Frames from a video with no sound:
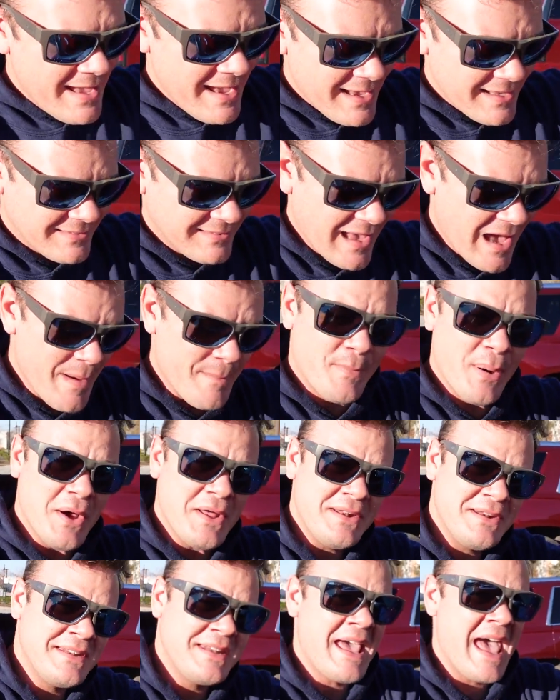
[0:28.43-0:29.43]
is
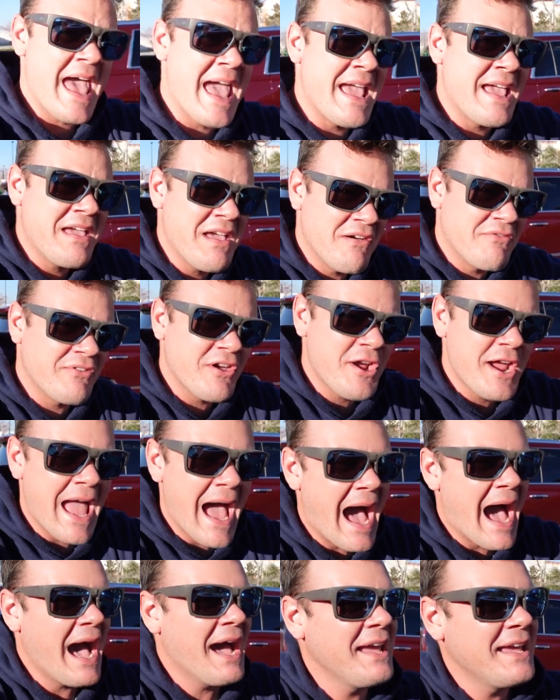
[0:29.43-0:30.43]
putting a very
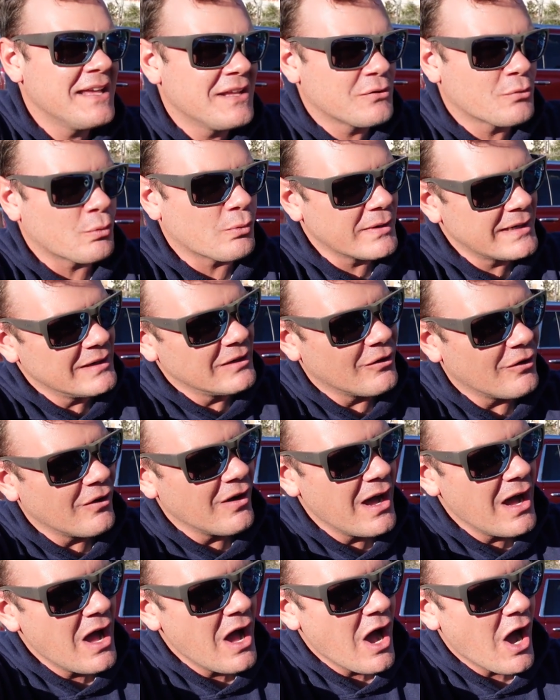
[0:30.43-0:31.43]
high-end reel
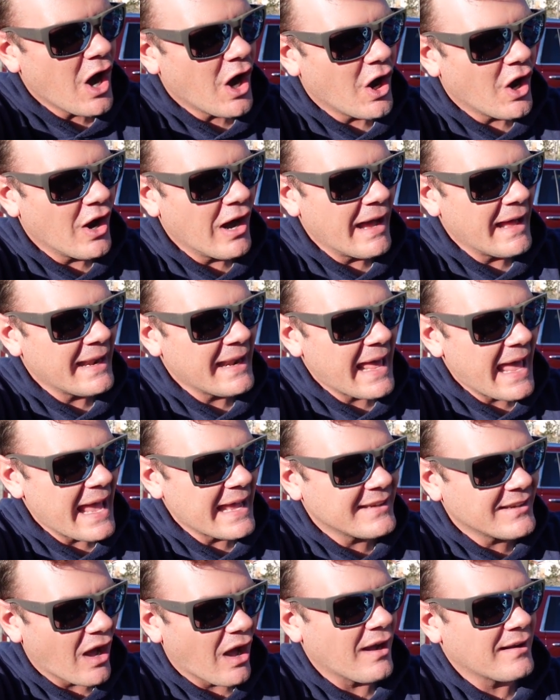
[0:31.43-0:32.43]
on
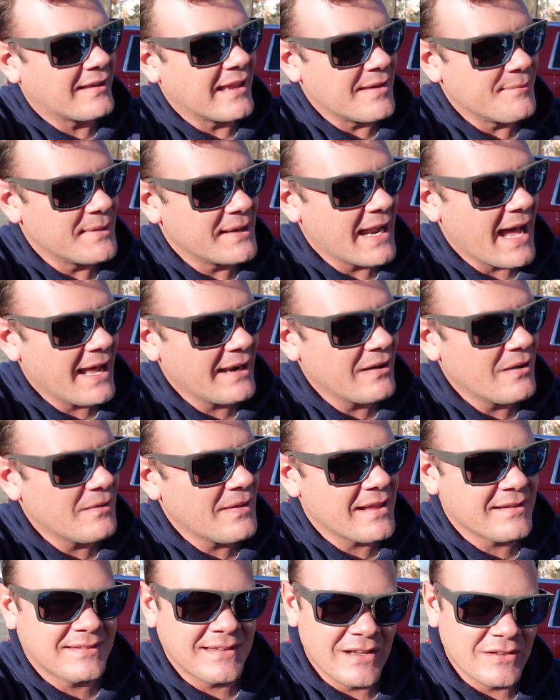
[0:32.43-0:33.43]
a Dock Demon. I know
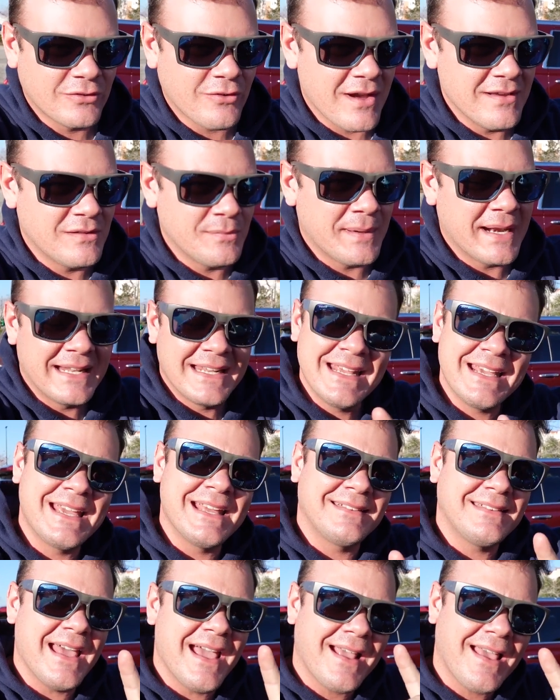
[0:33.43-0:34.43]
that sounds crazy, but I did
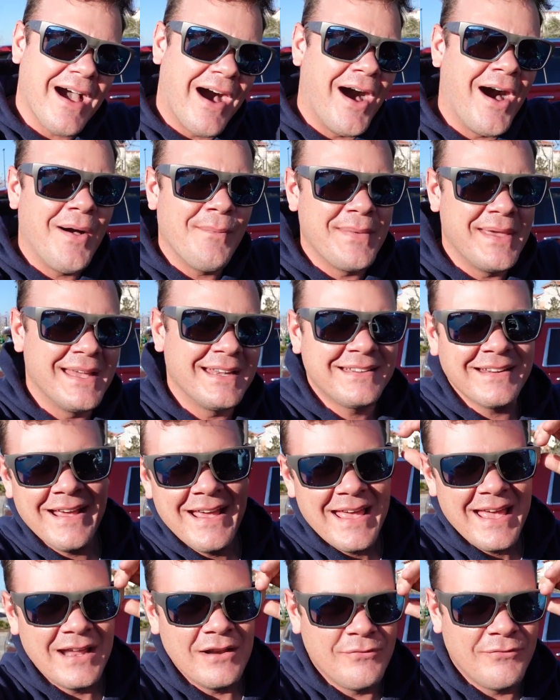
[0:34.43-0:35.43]
get that comment
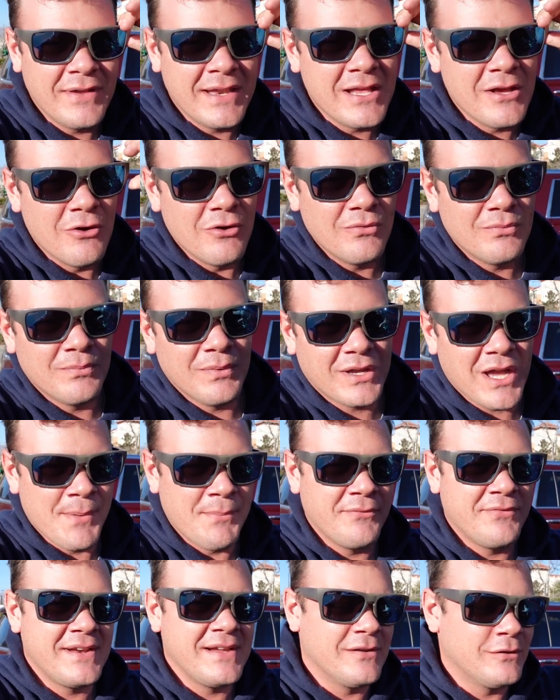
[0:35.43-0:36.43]
in a video, a
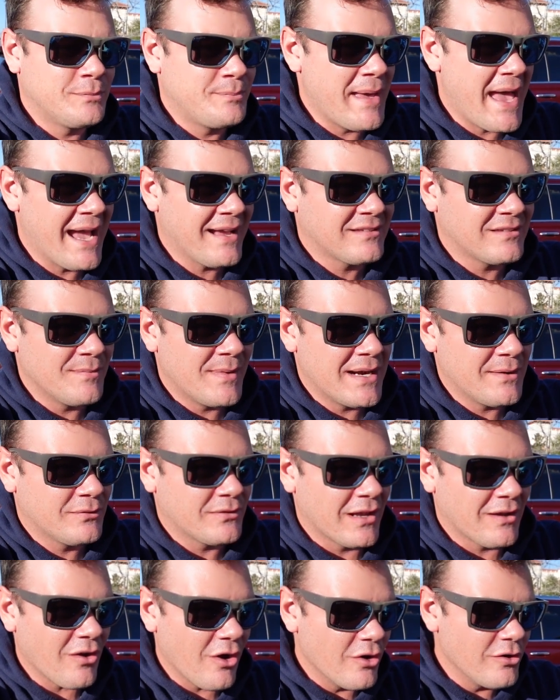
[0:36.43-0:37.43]
couple videos back. Somebody
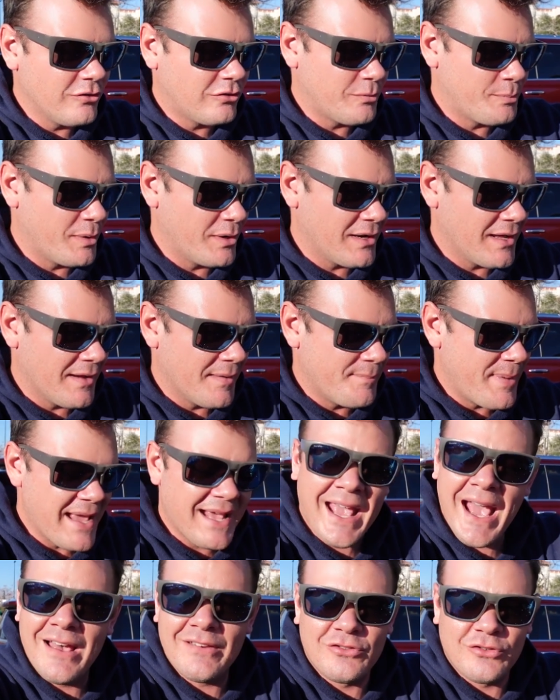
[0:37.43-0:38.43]
was like, oh, you should put a
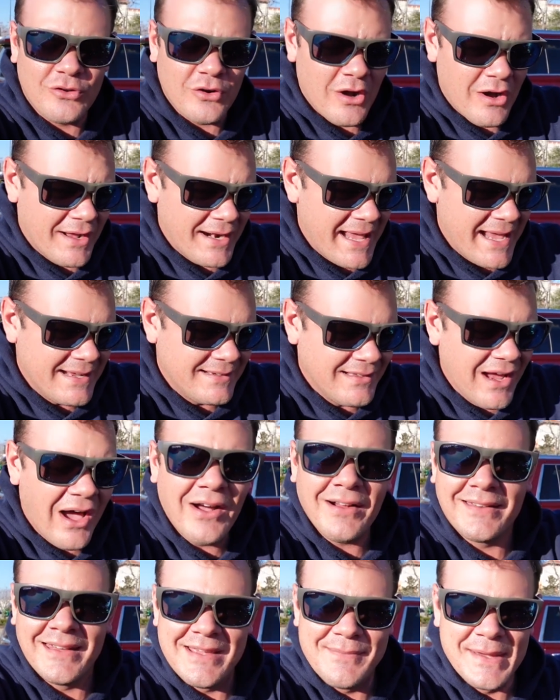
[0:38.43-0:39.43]
baitcaster on a
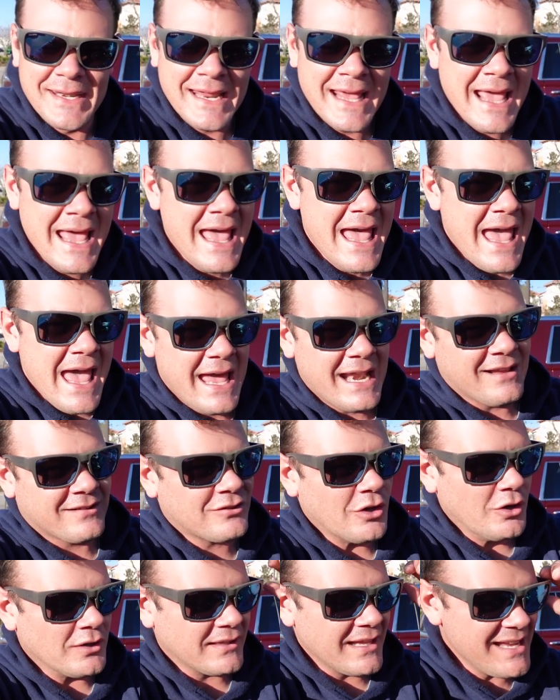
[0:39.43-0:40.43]
Dock Demon. And I
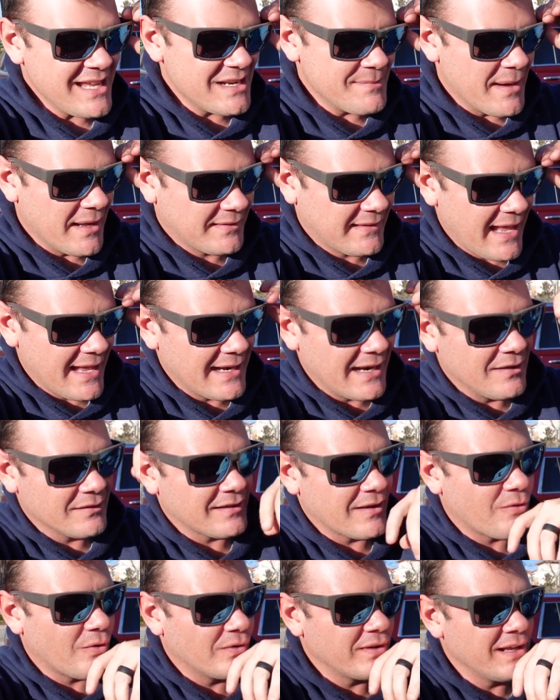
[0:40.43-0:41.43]
started thinking about that, and I
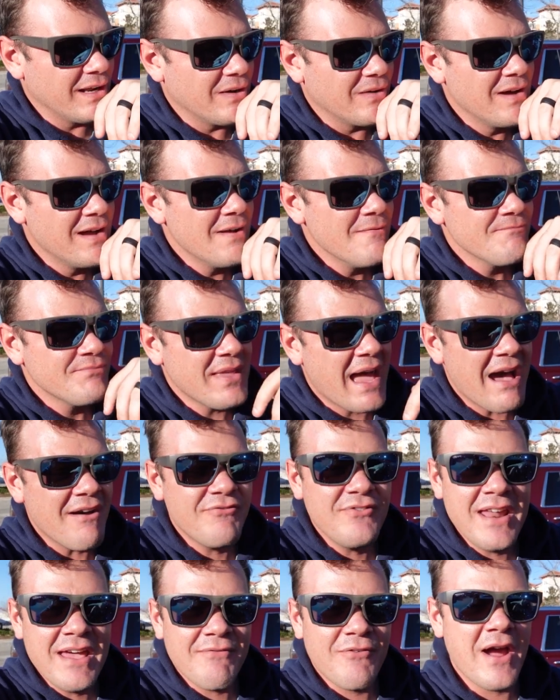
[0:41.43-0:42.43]
was like, well, you know,
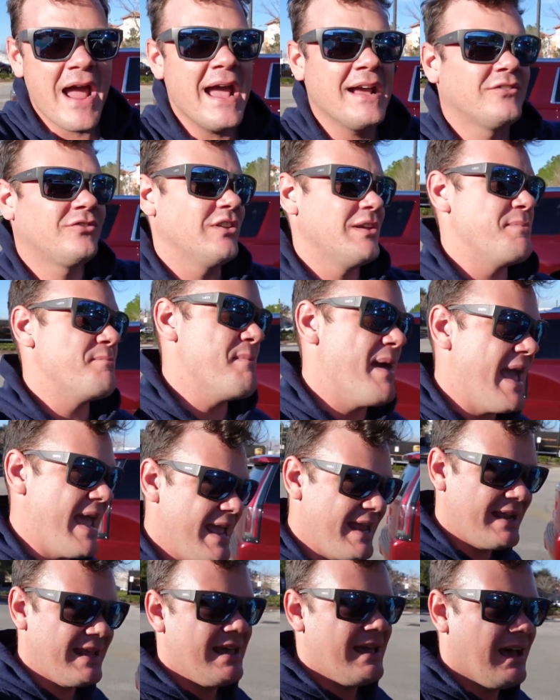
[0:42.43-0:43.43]
I've never actually
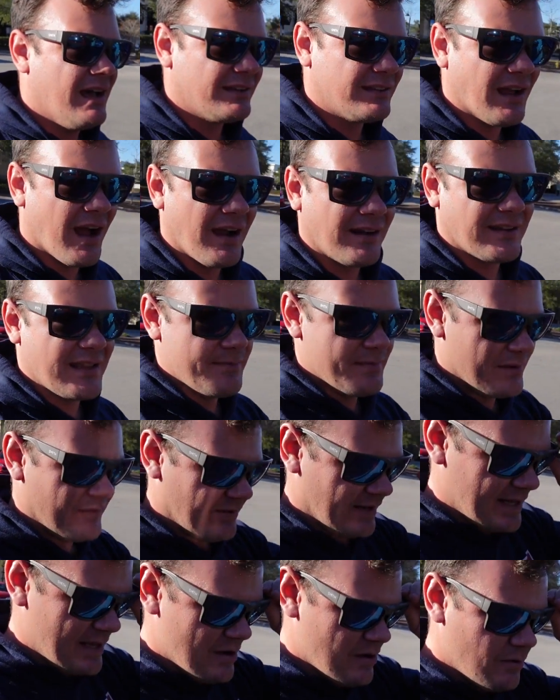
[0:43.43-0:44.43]
made a Dock Demon
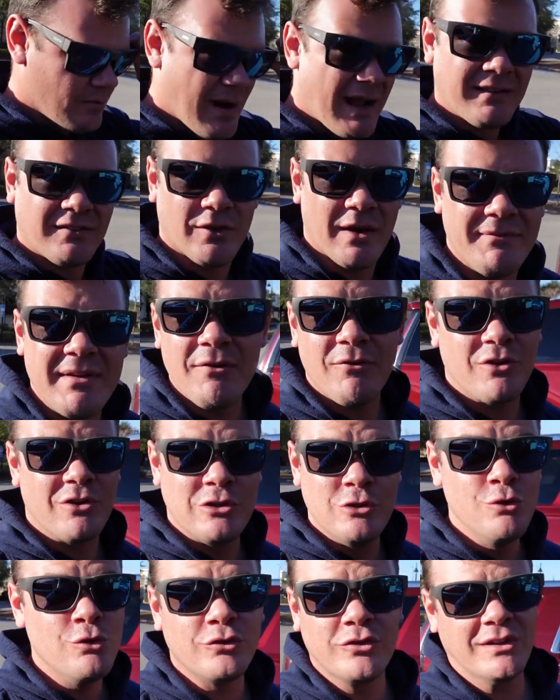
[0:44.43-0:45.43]
video, right? So I've never
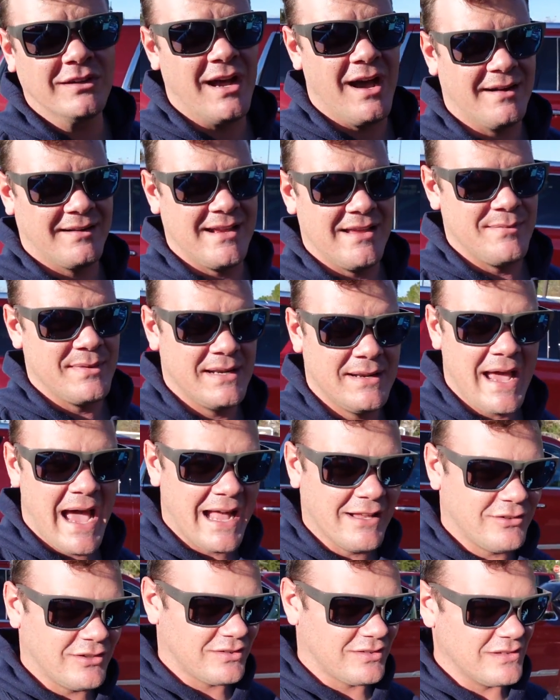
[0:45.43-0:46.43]
used a Dock Demon.
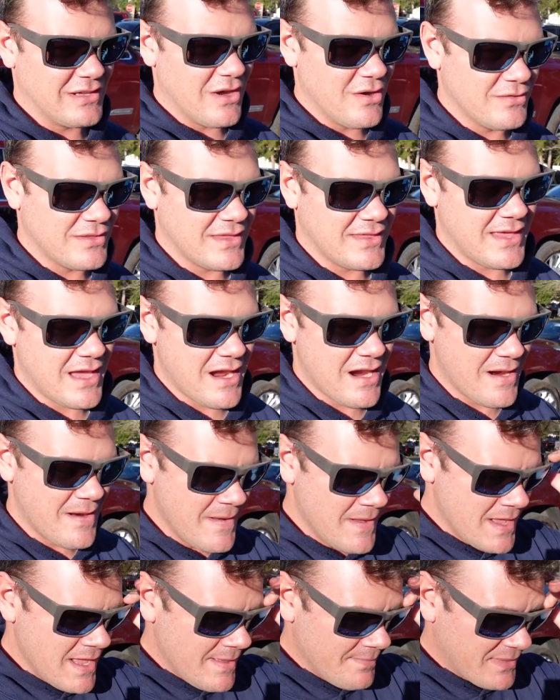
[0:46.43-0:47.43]
I just know that
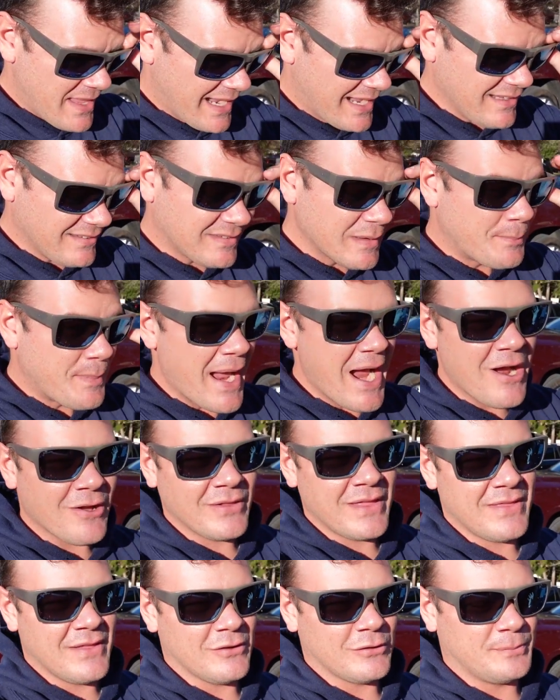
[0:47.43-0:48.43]
I guess
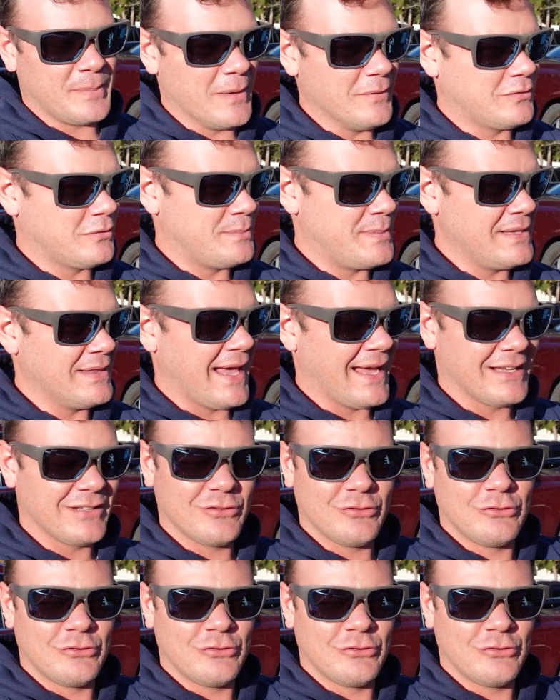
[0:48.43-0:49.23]
apparently they're supposed to be like